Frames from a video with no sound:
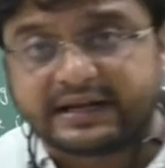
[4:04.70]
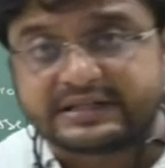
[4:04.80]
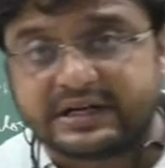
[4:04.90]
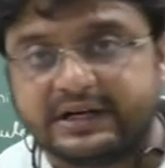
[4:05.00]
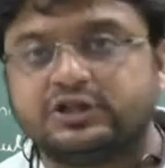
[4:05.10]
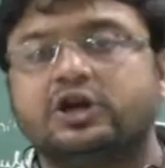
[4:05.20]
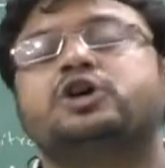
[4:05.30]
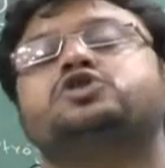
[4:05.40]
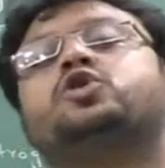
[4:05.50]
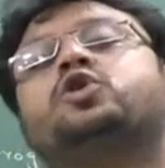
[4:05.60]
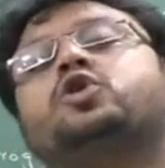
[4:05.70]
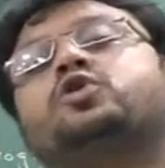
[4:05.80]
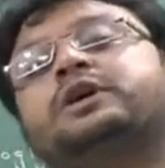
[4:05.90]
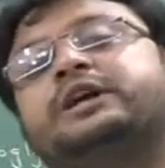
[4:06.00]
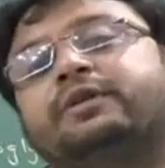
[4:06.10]
acid,
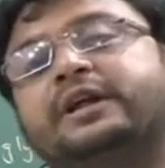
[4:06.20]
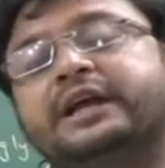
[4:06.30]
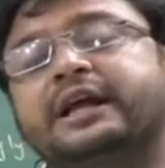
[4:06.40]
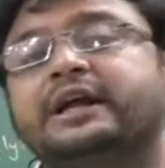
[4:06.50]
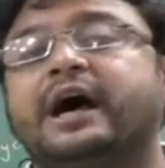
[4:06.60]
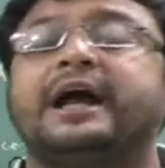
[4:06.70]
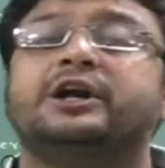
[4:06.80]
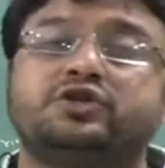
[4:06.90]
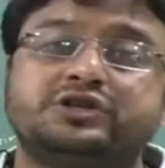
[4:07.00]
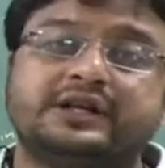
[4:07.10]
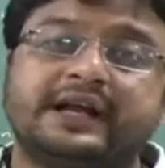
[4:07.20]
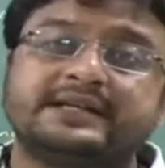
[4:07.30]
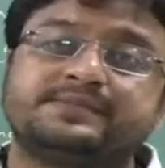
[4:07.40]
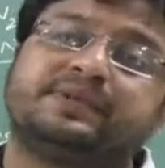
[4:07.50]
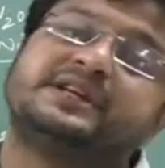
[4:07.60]
so it will yield hydrogen
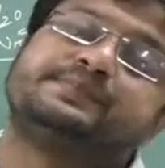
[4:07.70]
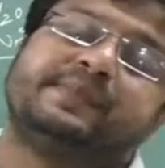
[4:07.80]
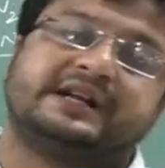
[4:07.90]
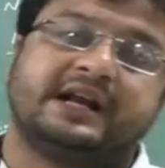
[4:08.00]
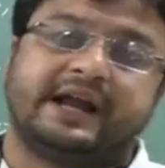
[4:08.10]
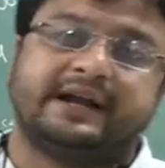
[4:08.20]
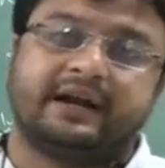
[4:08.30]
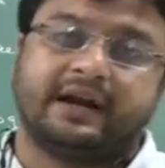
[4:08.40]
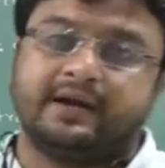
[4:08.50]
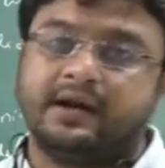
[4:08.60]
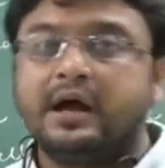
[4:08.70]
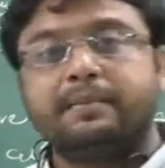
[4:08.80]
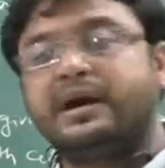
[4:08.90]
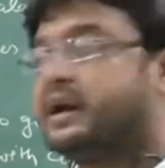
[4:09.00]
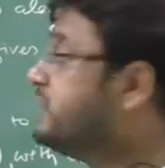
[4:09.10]
gas plus metal nitrate.
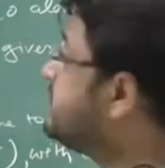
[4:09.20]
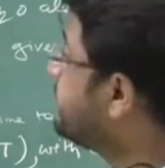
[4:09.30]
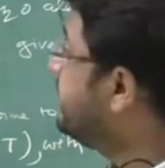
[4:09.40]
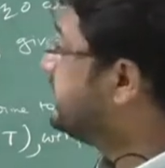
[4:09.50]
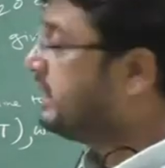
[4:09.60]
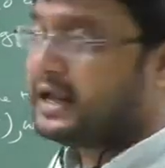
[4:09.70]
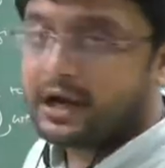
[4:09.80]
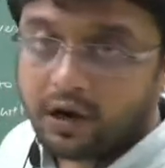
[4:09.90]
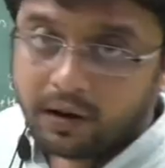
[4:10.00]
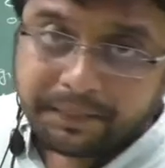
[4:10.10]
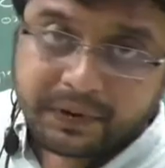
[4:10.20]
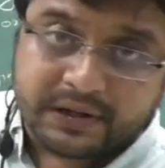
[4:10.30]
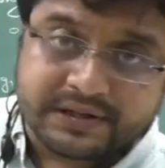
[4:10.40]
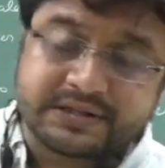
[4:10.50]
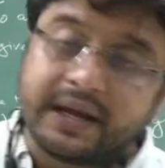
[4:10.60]
But other metal like
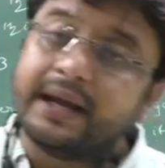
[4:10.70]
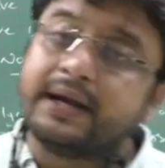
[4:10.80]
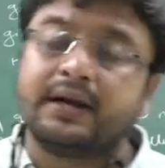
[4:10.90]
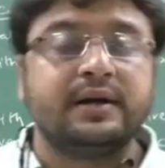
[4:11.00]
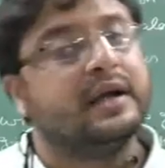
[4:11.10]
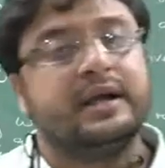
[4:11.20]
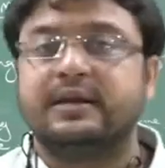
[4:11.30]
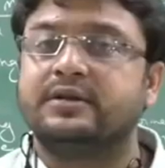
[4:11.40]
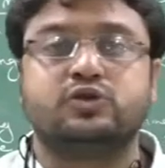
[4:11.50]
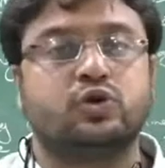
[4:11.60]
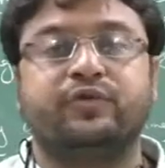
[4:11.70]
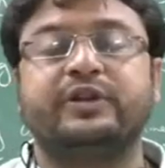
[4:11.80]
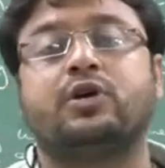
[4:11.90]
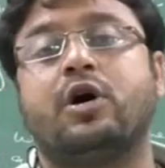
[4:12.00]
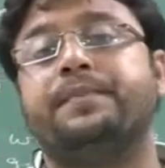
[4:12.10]
copper, zinc, so
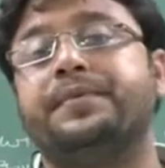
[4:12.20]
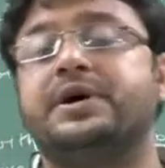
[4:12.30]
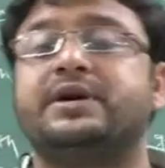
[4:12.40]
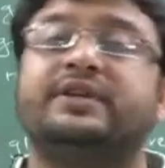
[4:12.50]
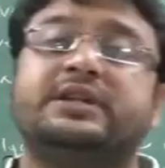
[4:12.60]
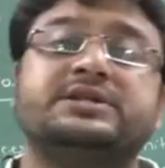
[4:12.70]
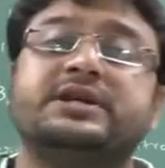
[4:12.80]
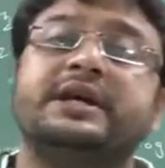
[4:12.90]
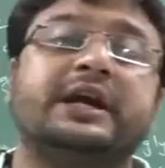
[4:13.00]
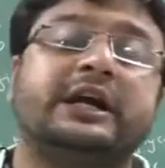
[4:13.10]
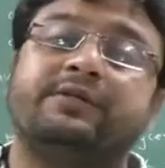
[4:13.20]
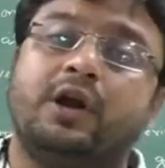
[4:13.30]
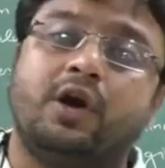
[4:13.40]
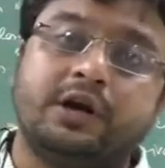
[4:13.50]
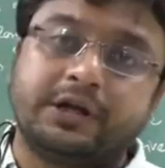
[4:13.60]
with copper, with zinc, it will
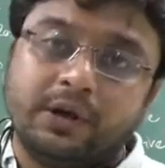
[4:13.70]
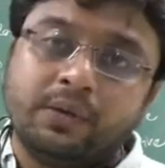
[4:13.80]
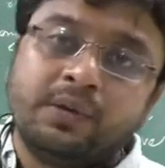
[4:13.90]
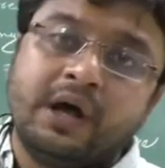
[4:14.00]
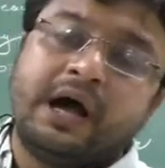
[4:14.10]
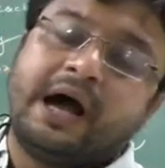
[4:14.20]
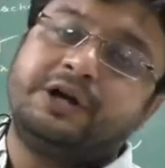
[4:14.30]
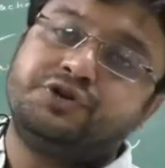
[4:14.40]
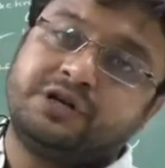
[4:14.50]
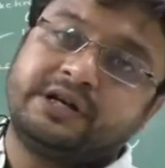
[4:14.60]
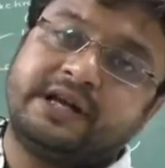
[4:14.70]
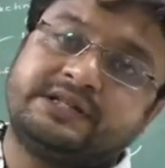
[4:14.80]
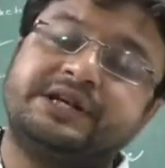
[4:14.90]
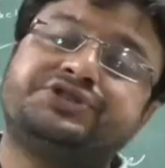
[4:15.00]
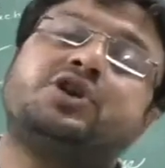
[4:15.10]
not give hydrogen gas.
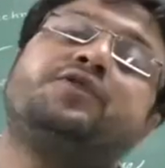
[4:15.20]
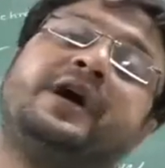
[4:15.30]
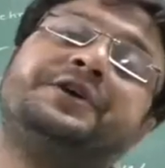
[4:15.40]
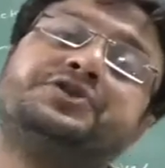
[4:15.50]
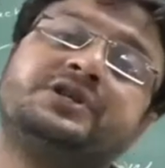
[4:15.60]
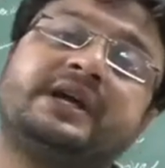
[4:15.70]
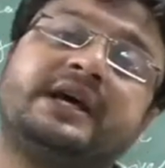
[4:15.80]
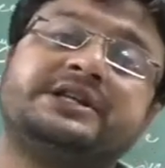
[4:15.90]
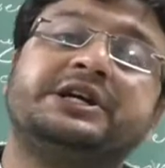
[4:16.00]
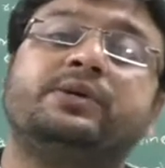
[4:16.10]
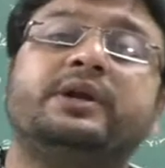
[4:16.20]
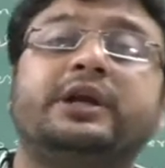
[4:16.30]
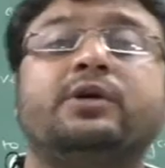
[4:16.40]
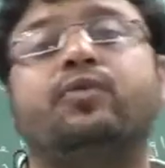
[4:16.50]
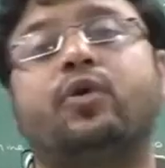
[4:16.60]
Instead of hydrogen gas, it will
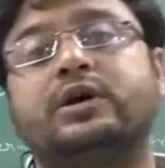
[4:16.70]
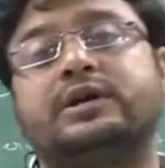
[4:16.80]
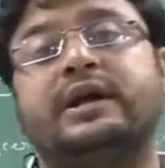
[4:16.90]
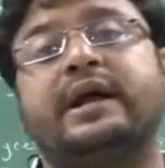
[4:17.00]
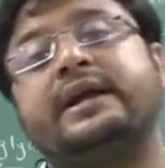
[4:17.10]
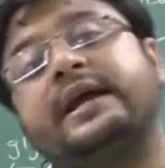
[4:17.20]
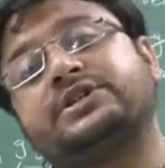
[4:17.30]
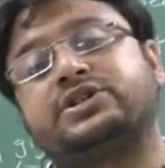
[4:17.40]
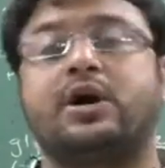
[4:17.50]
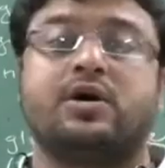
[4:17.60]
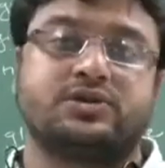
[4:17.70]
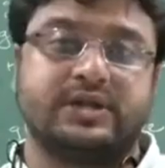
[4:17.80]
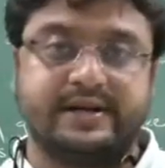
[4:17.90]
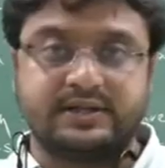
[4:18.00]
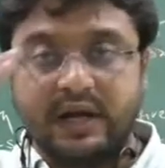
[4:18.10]
give water and extra
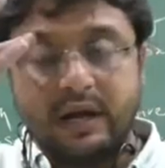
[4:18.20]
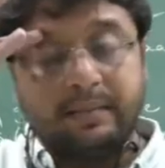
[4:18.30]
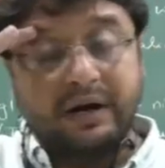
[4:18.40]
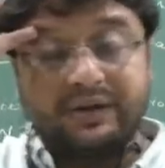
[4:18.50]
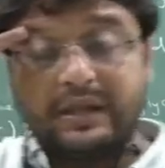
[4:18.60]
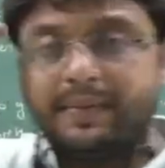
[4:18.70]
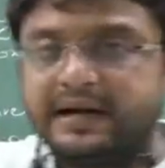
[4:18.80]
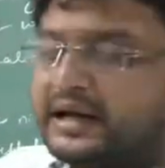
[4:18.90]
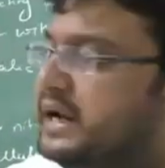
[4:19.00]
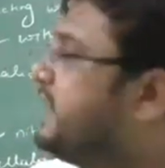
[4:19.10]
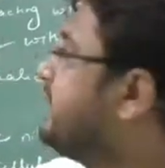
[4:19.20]
oxides. But with the metal like